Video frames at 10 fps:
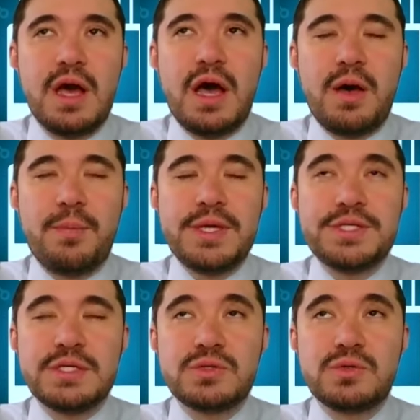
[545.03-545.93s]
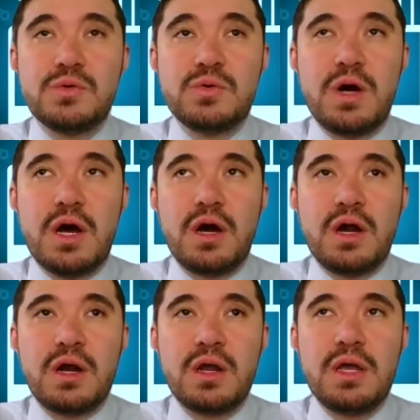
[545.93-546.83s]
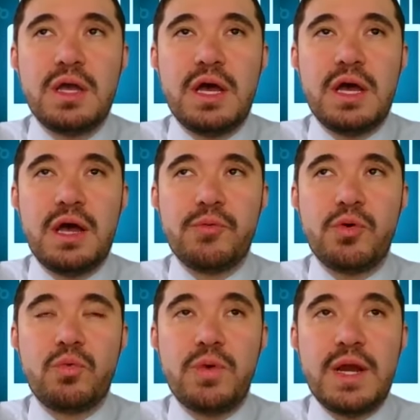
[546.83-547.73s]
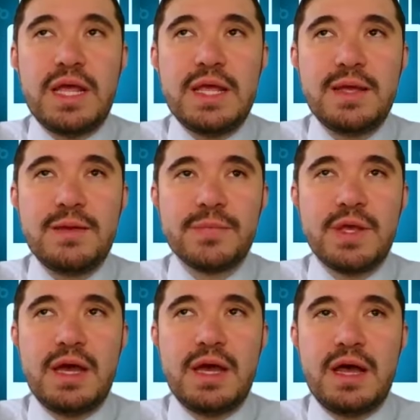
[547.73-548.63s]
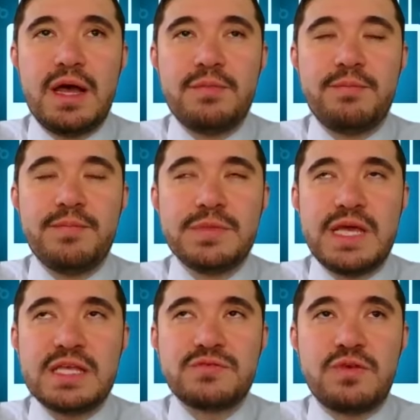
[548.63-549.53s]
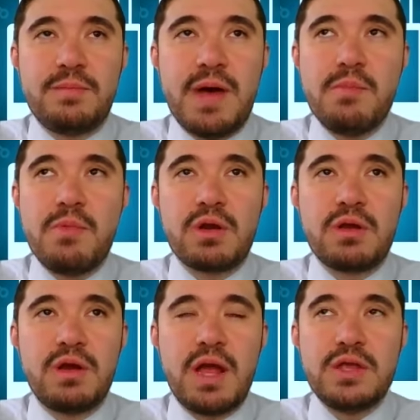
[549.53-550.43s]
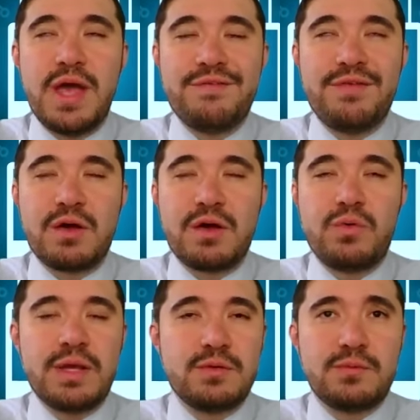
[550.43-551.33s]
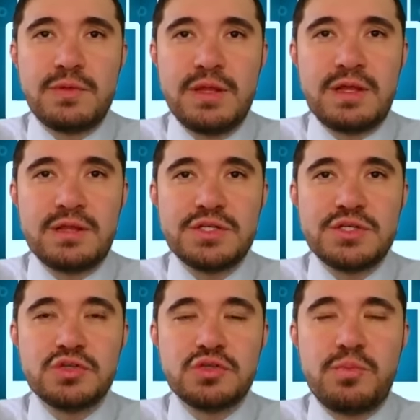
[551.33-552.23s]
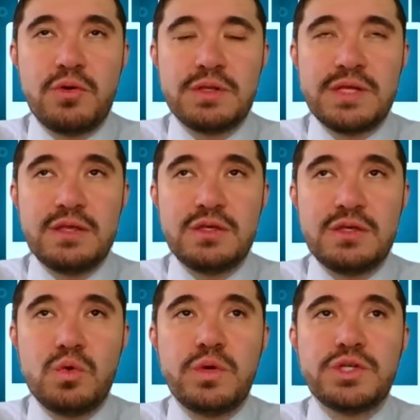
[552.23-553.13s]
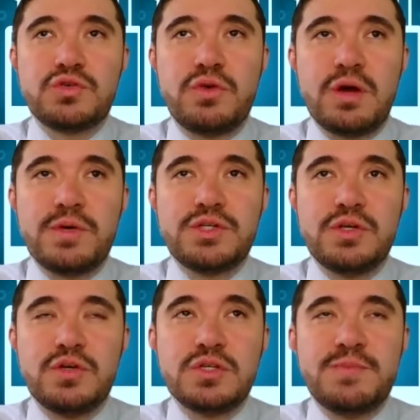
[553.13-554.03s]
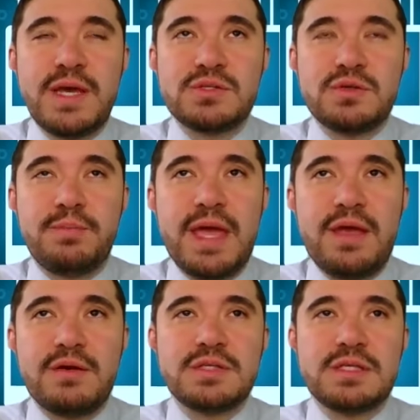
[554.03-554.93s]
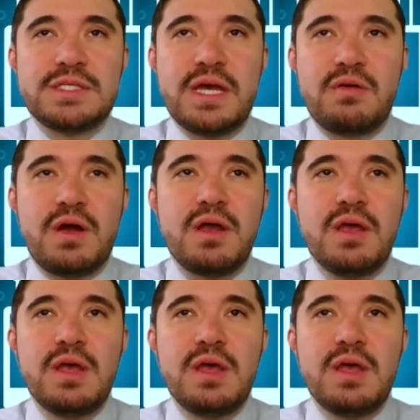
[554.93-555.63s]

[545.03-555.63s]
Uh, patients who are um, already uh, test for a biomarker, and you have a quick clinical decision support telling you which drug we should use based on payers, et cetera,